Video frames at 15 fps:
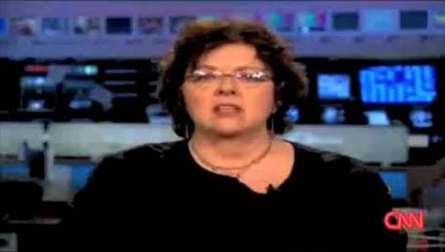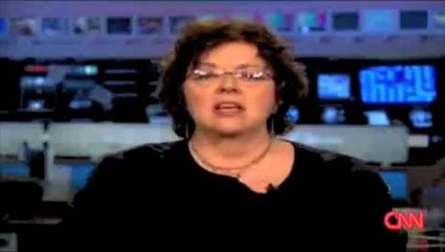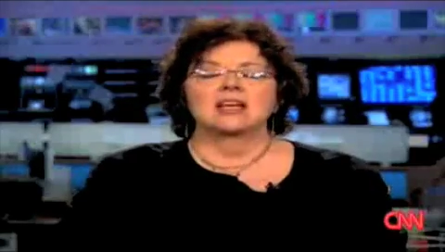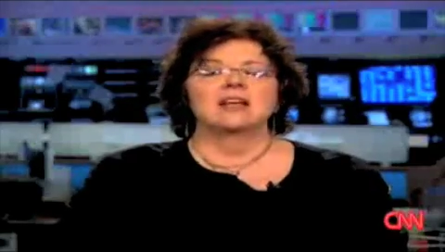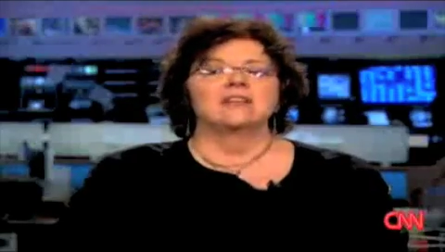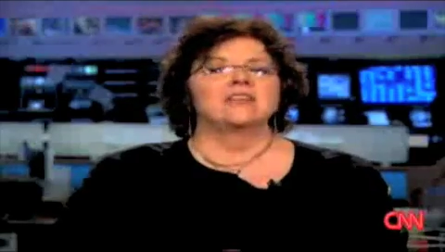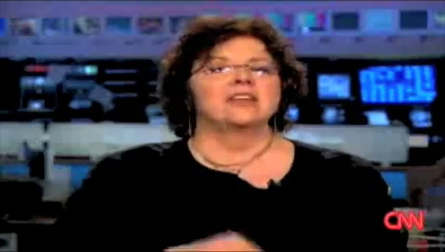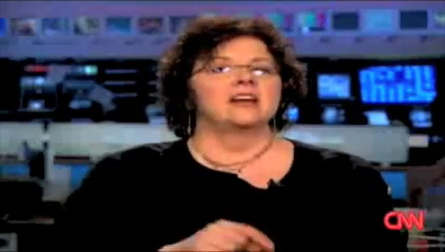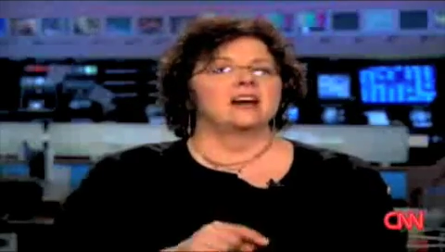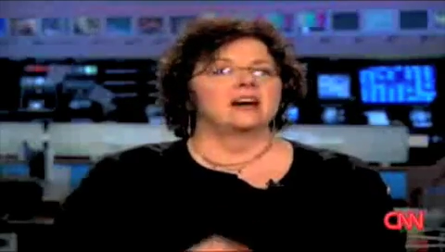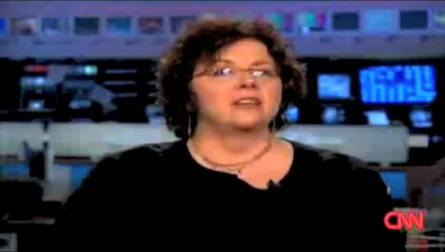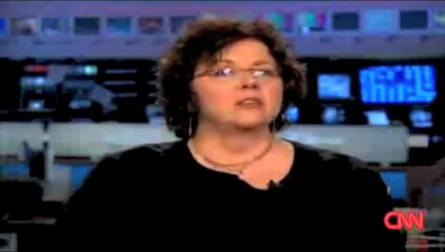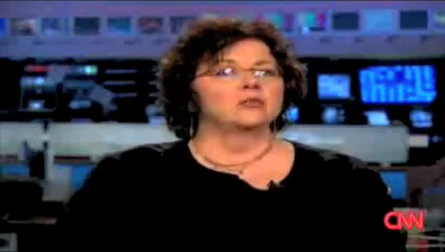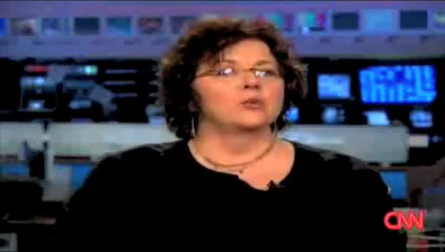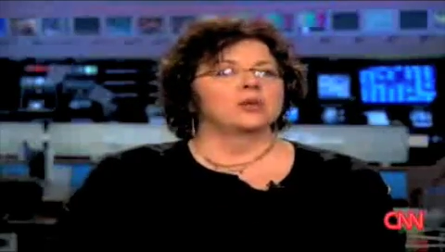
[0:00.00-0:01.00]
Mm -hmm. The
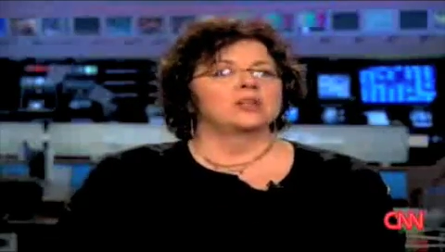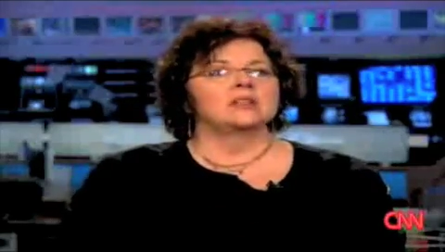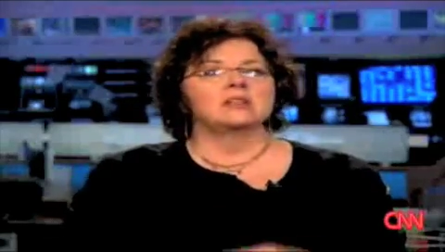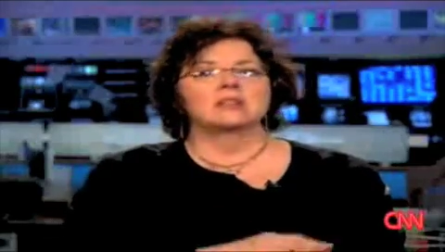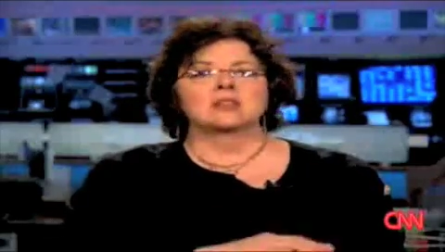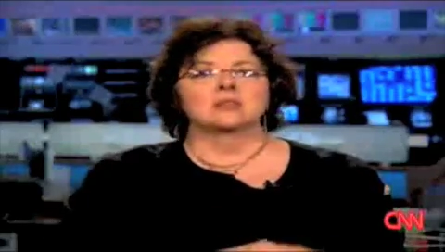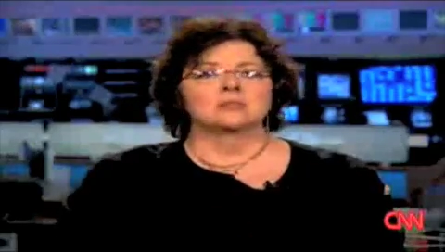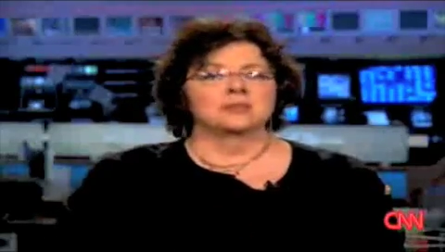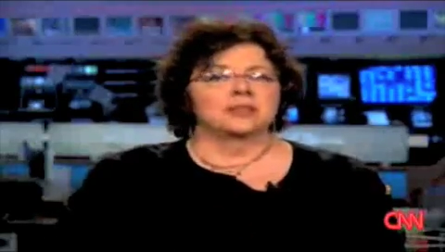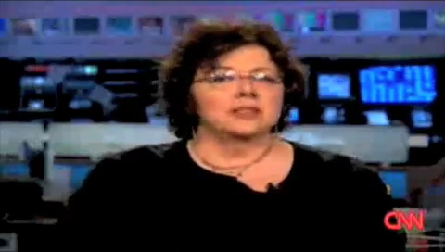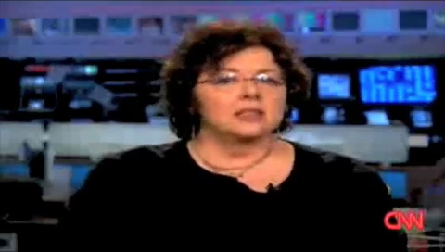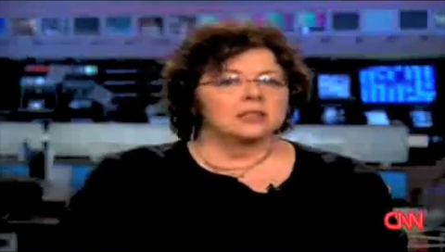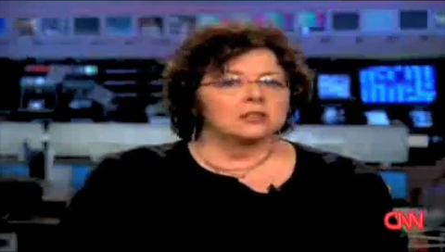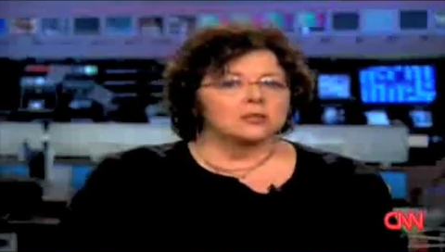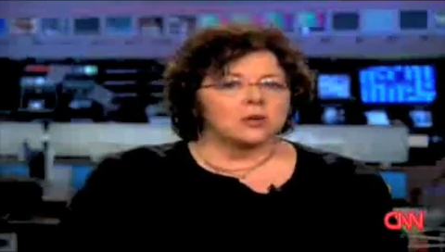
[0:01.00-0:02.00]
other one is
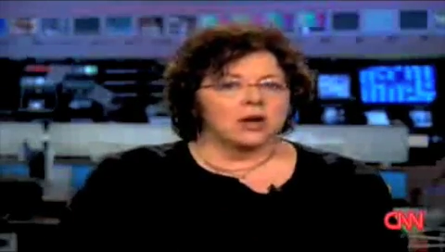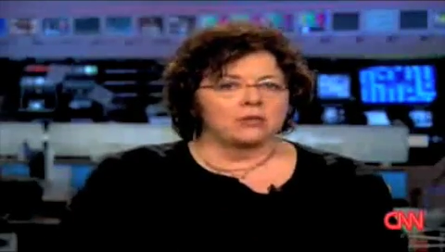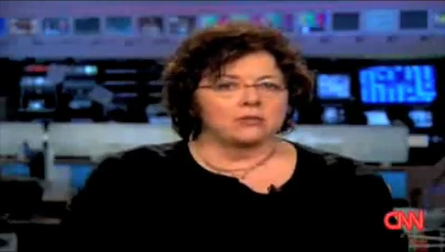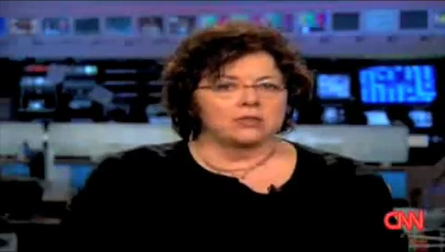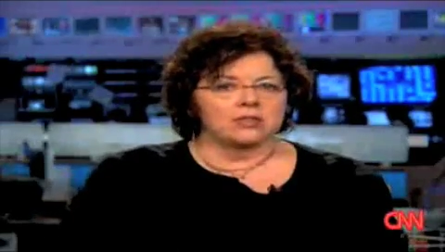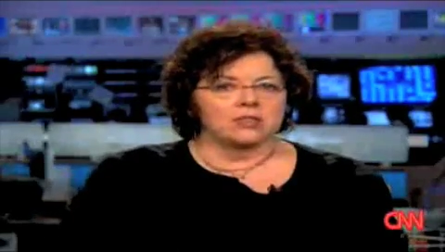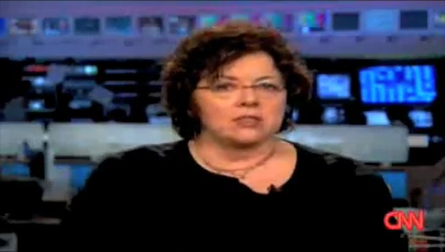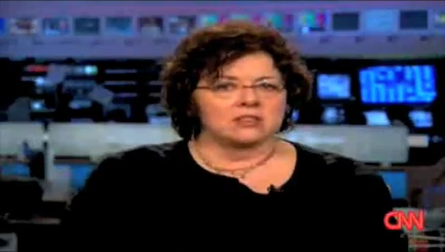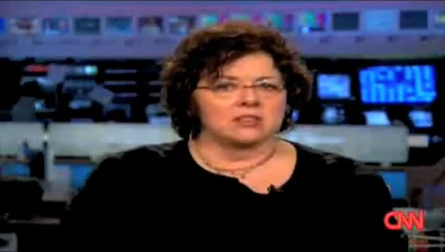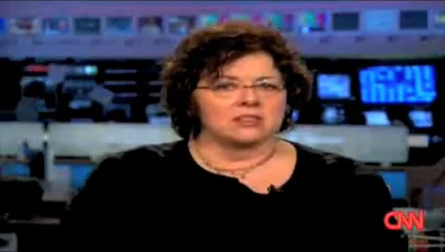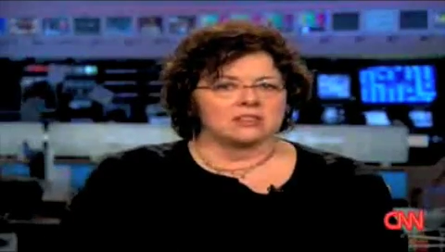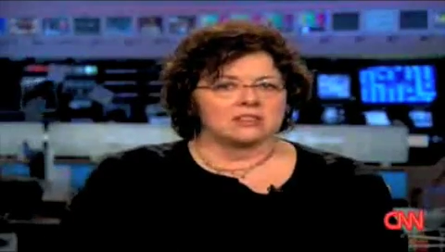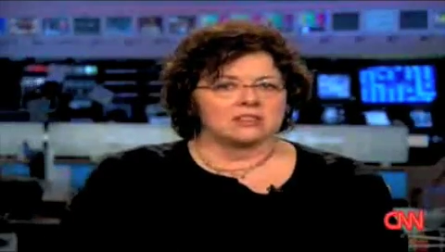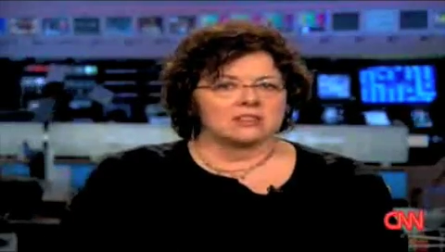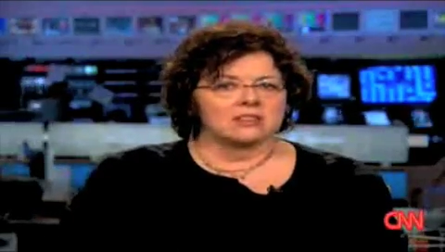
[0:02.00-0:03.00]
completely drug
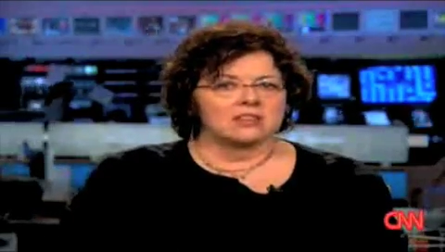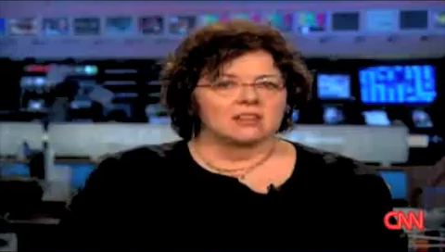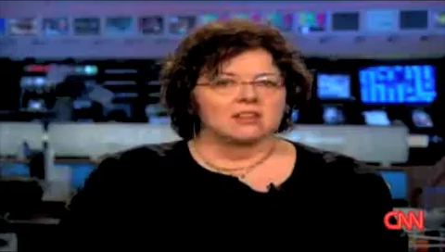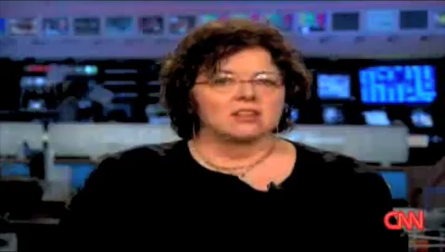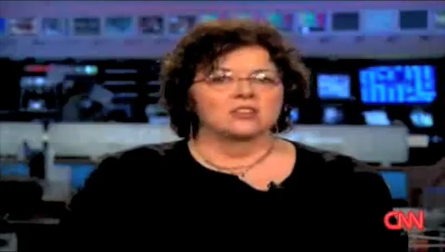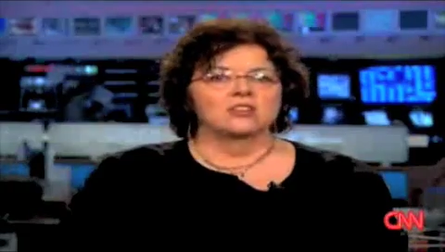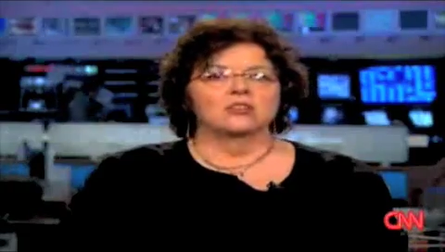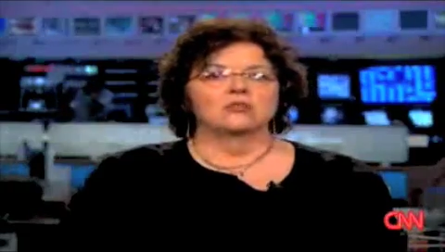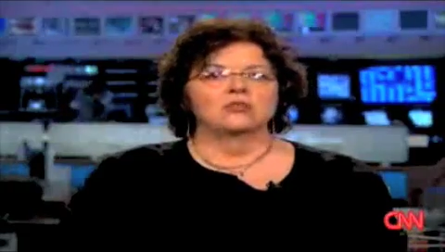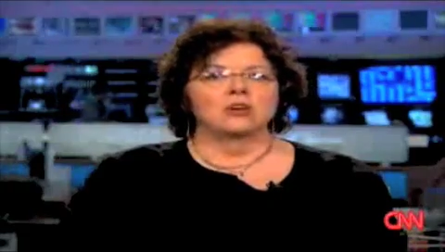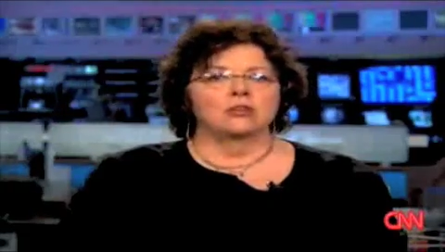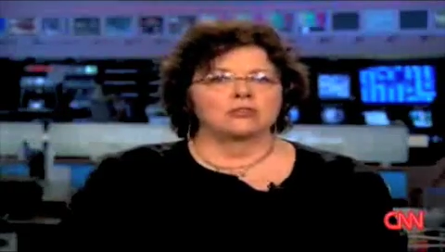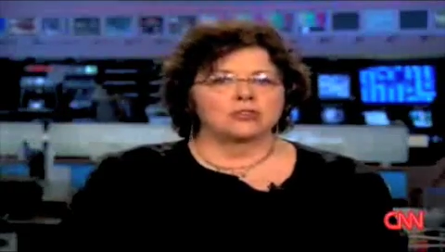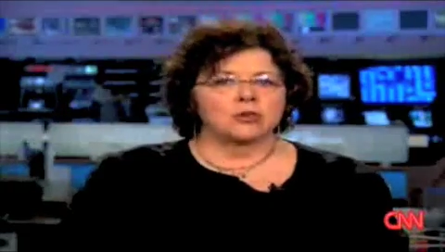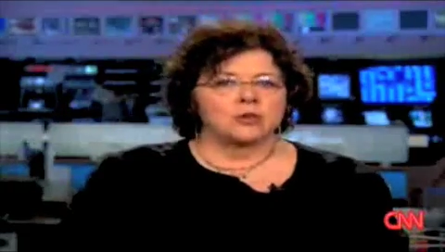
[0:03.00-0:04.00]
resistant, mm -hmm. so
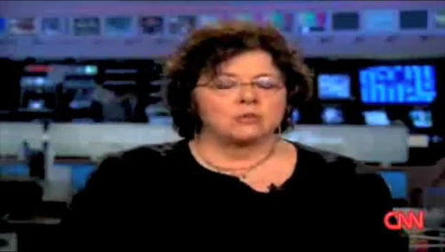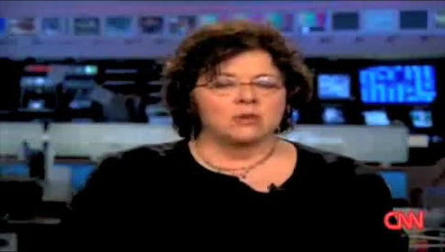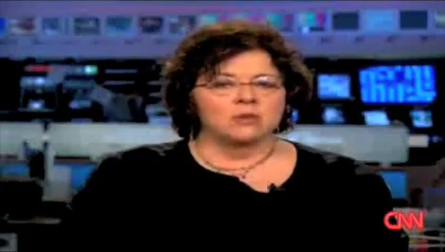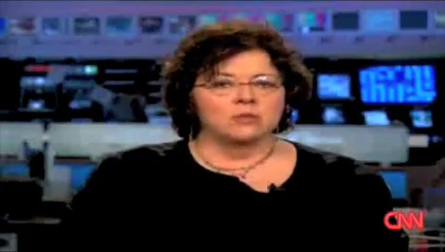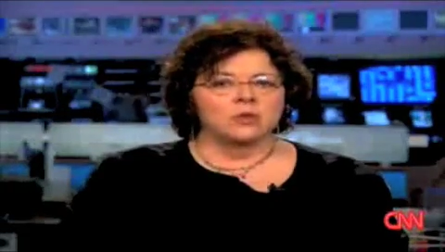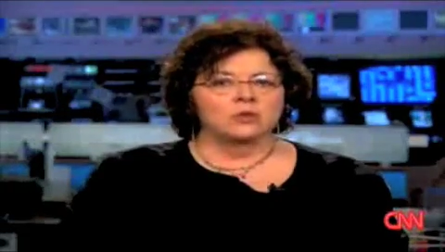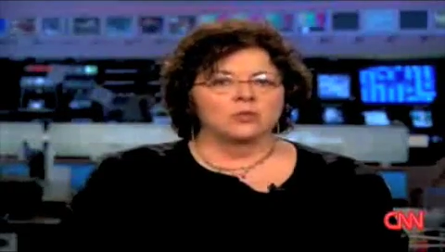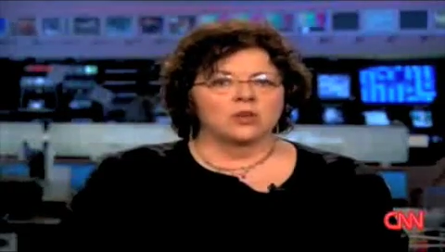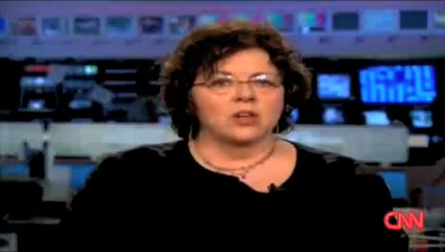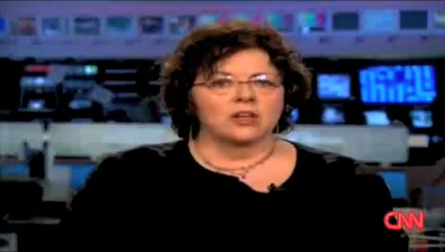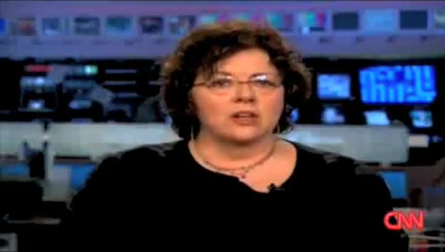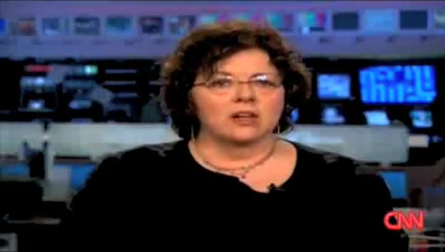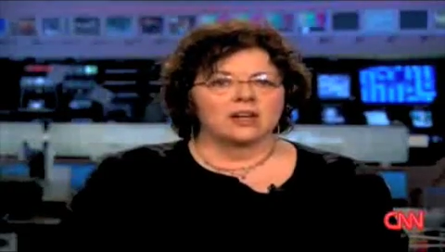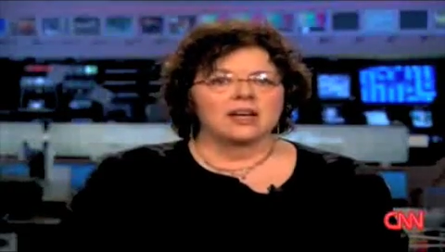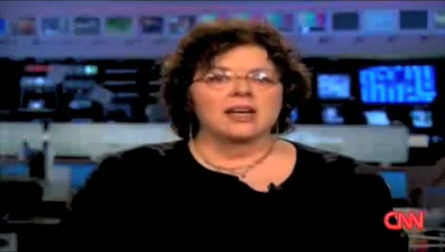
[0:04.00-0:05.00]
no treatment would eh.
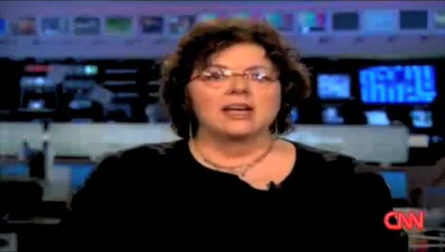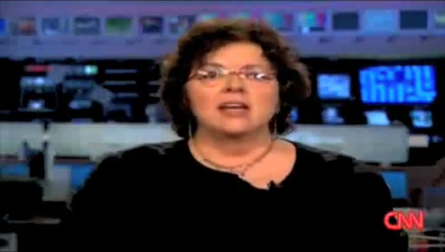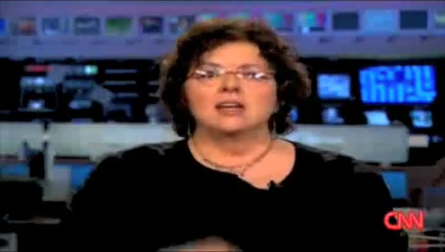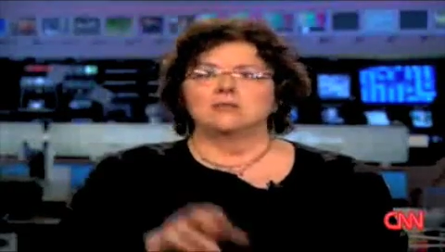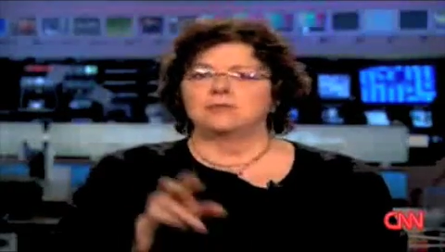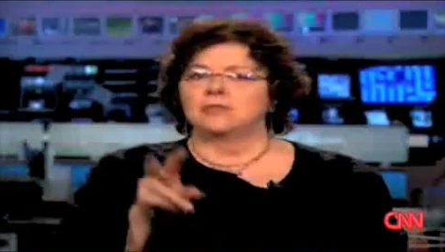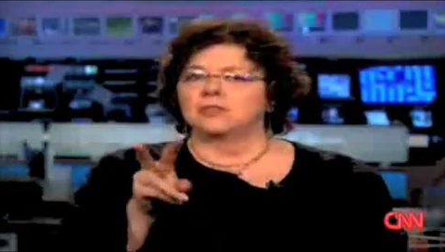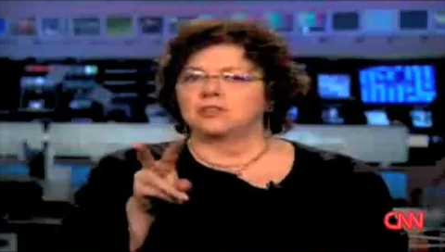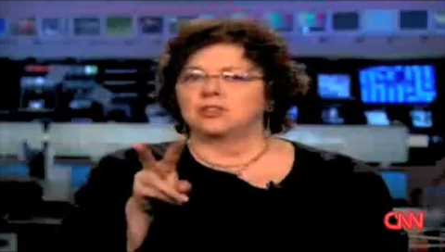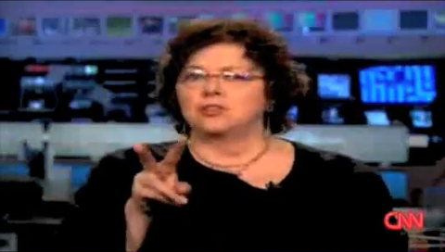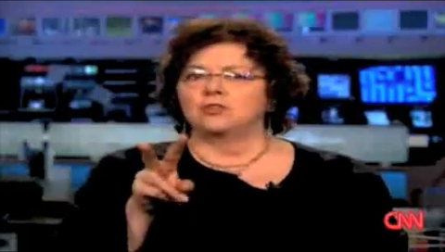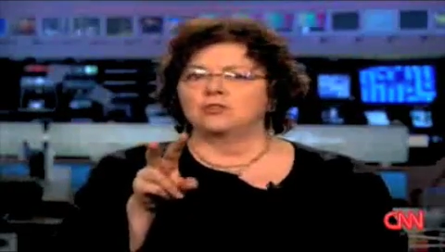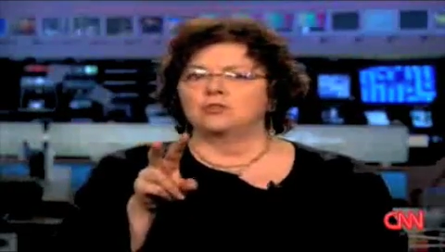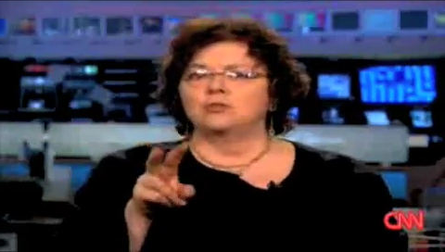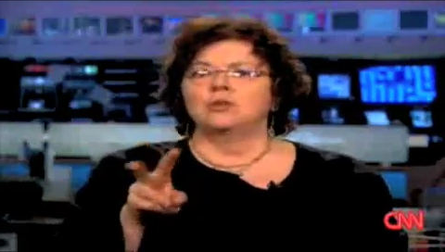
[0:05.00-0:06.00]
work. If the
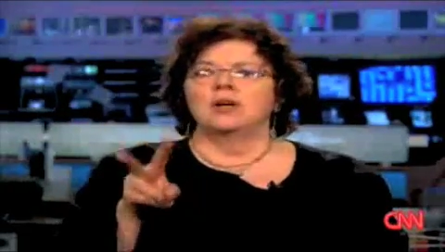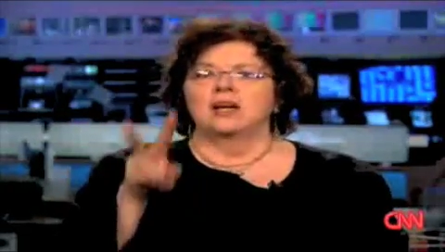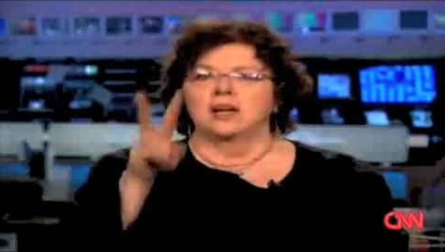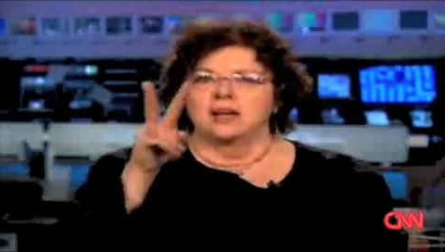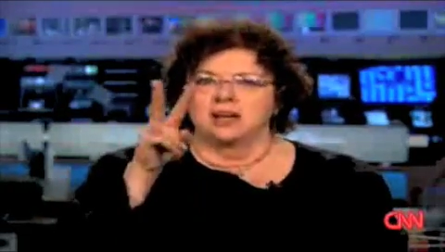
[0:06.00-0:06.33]
two